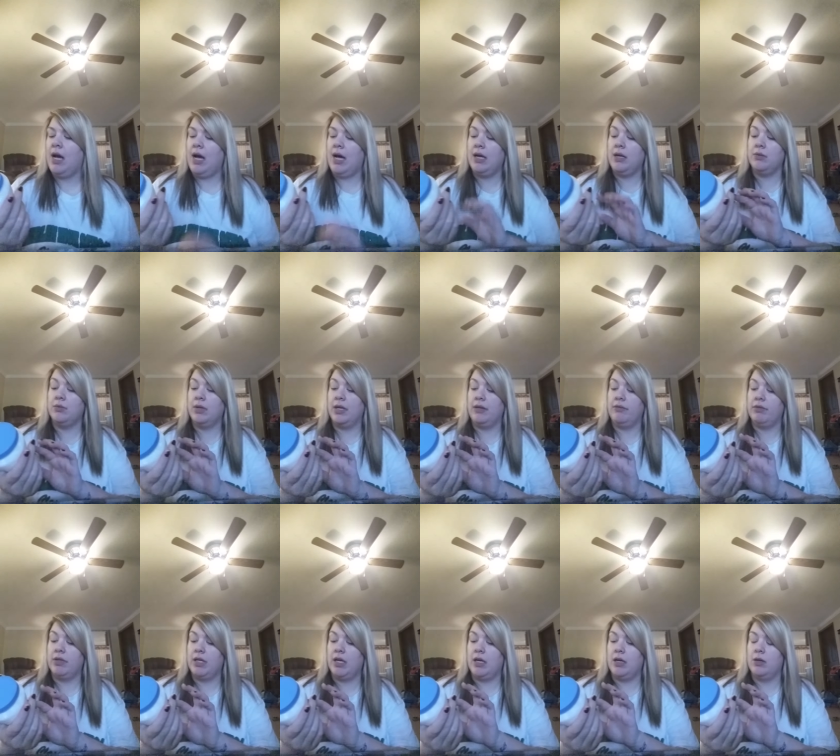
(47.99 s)
don't
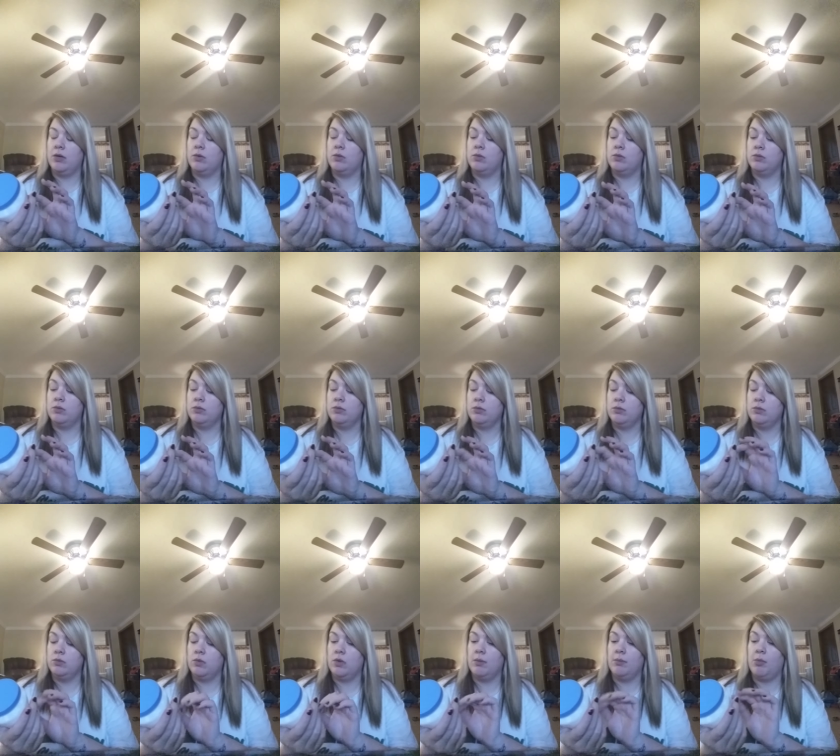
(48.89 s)
even know
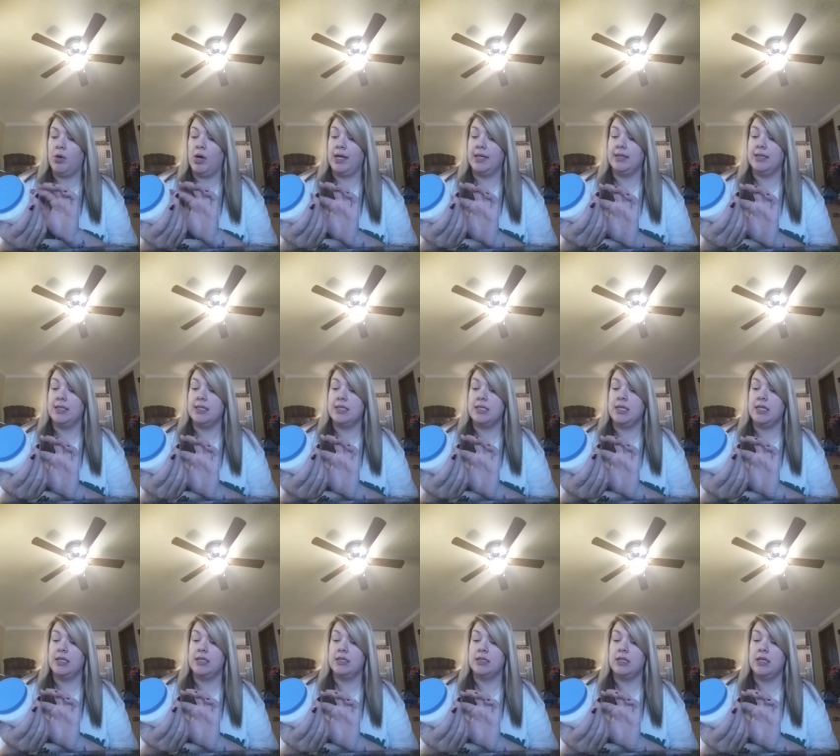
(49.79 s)
what brand this
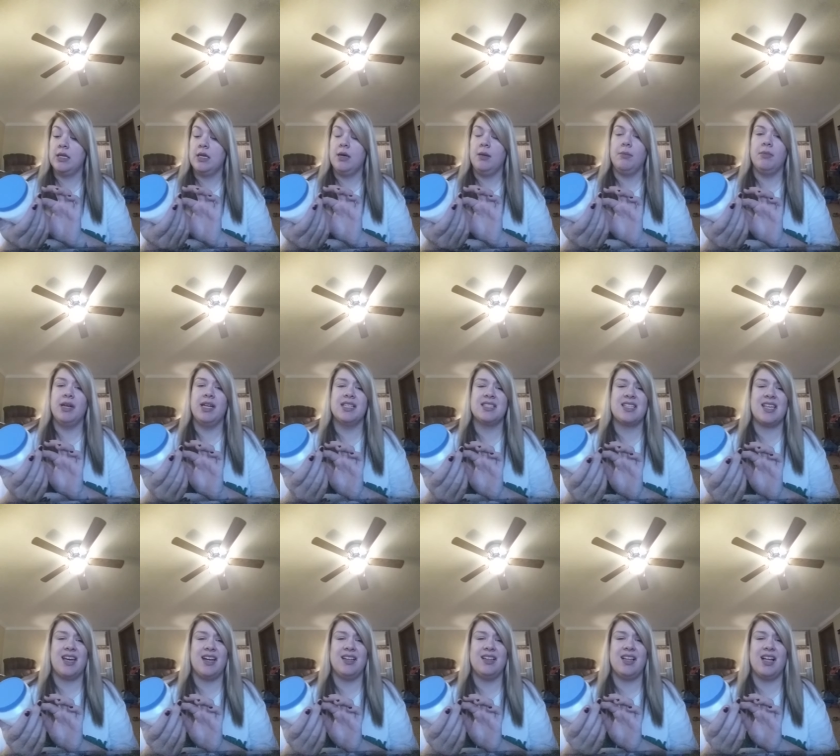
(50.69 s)
is, but it's
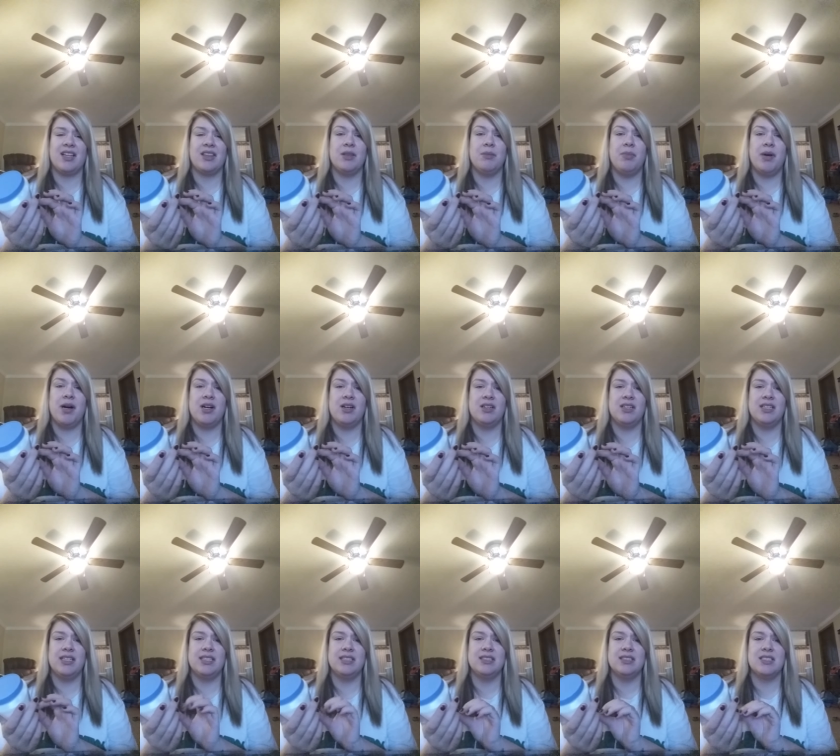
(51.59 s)
kind of like the
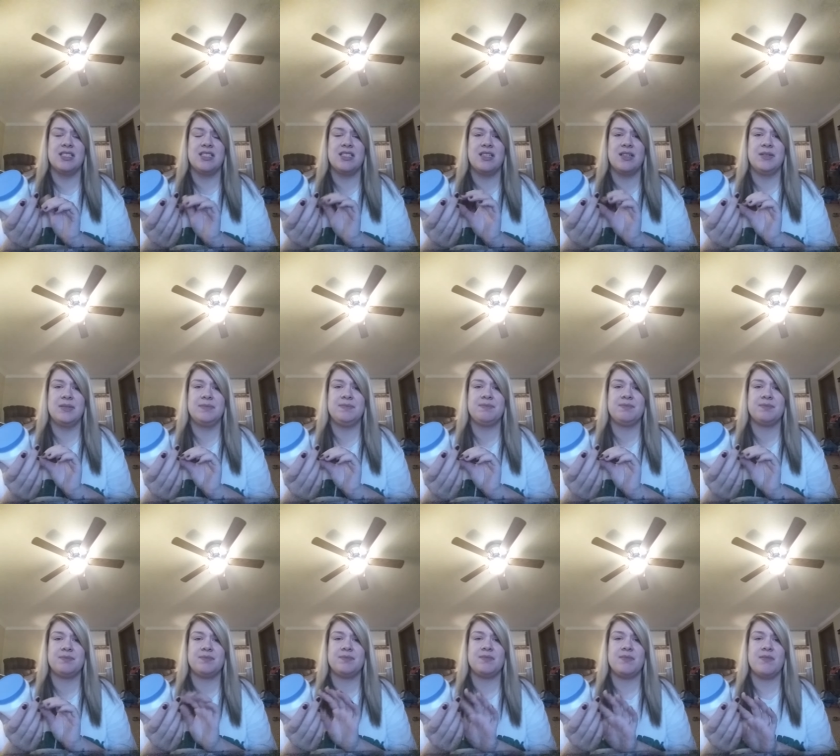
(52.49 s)
Pond's,
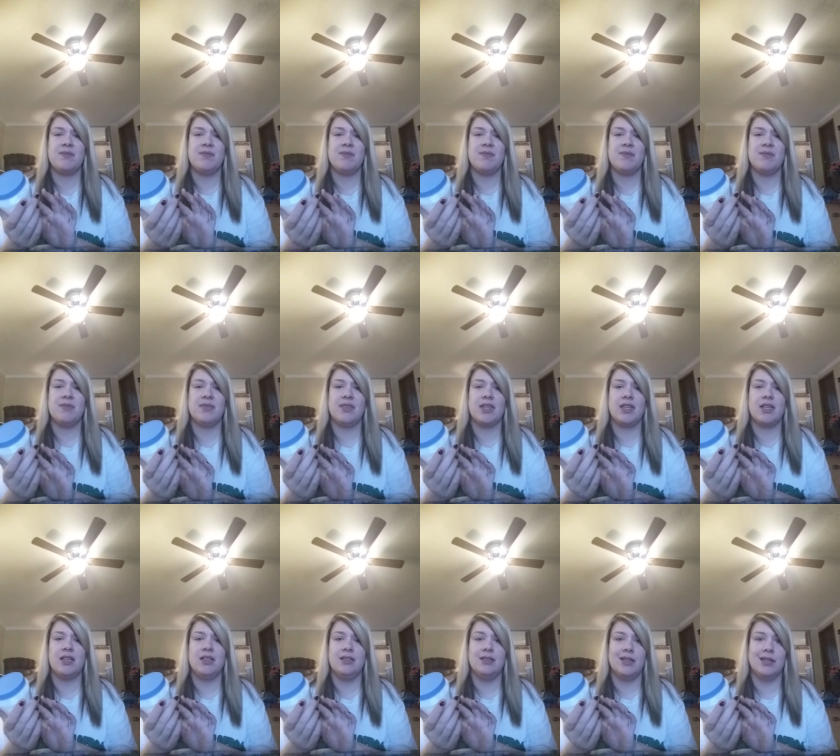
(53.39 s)

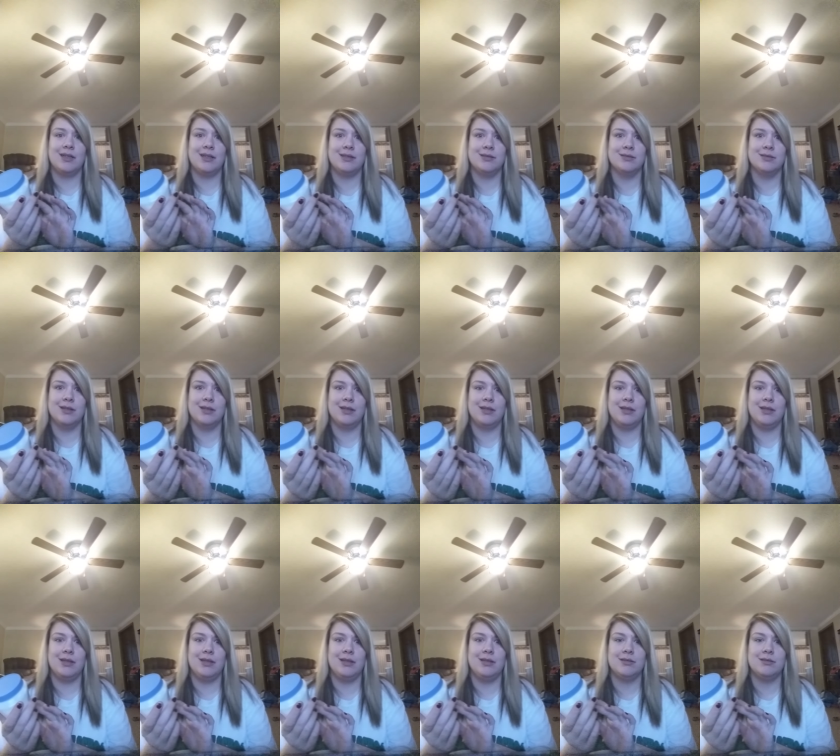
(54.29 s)
like Old
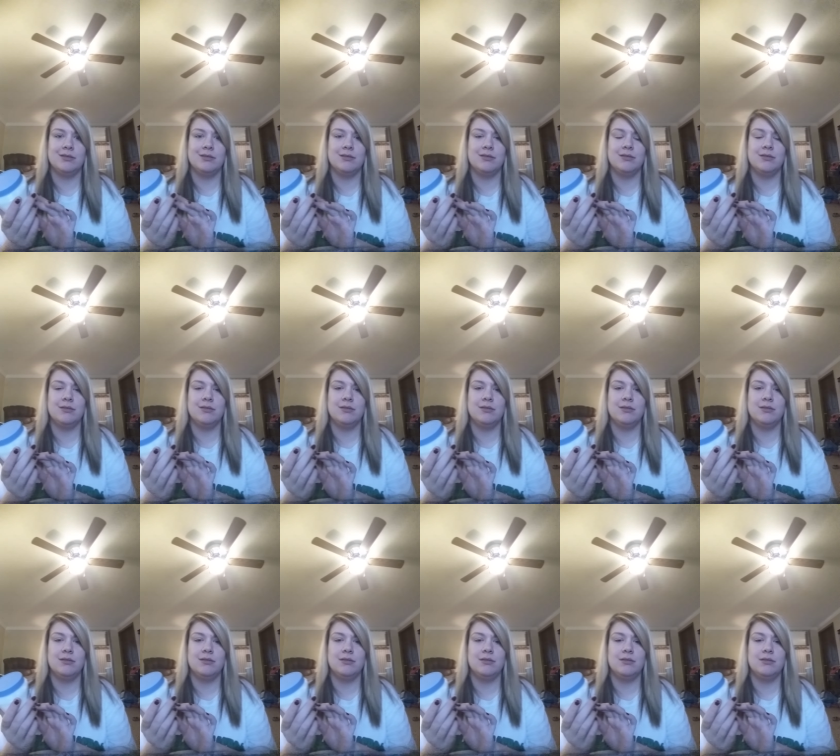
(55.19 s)
Lady
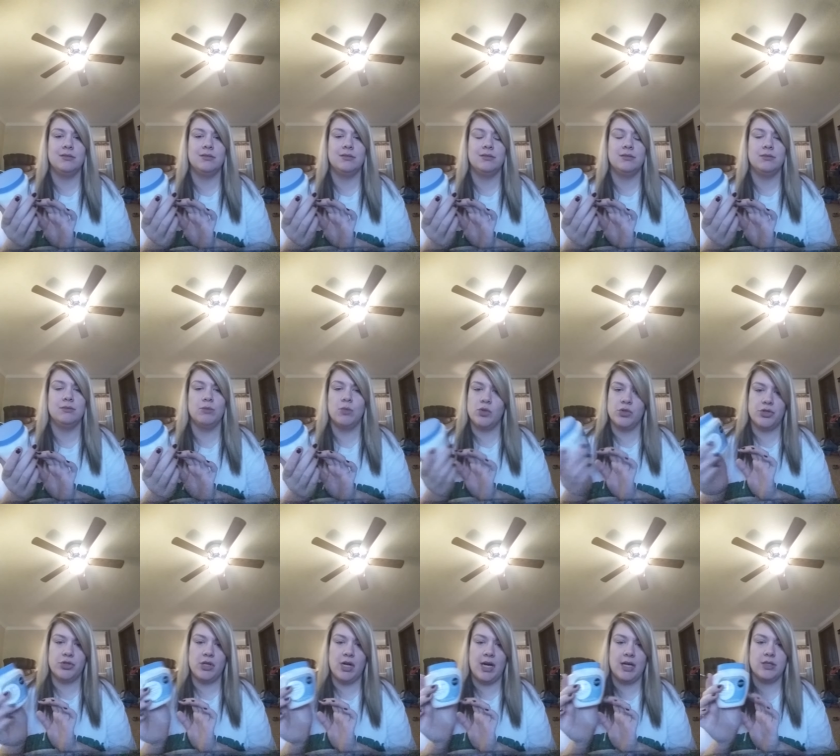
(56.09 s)

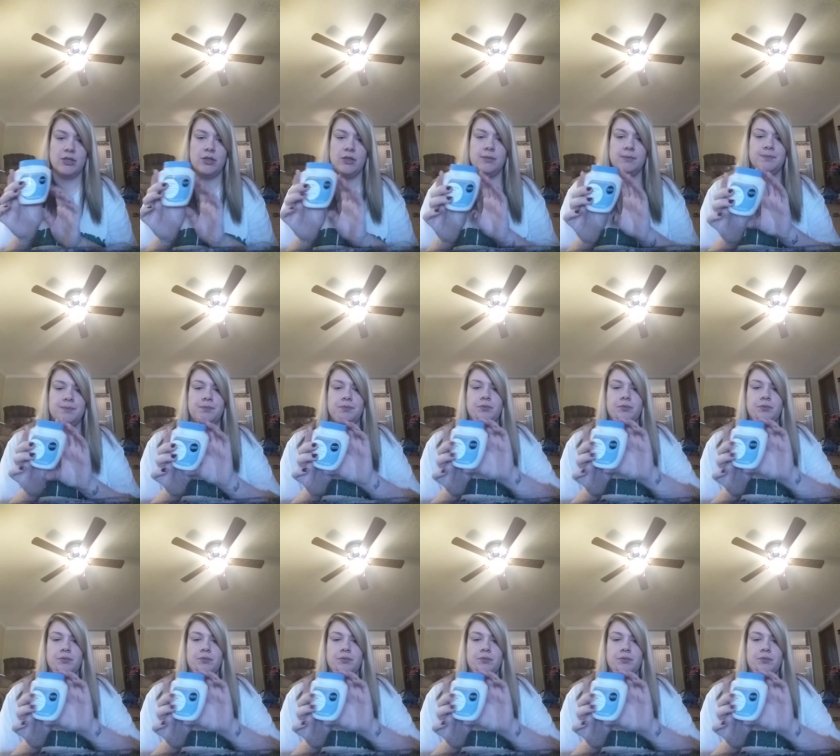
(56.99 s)
moisturizer.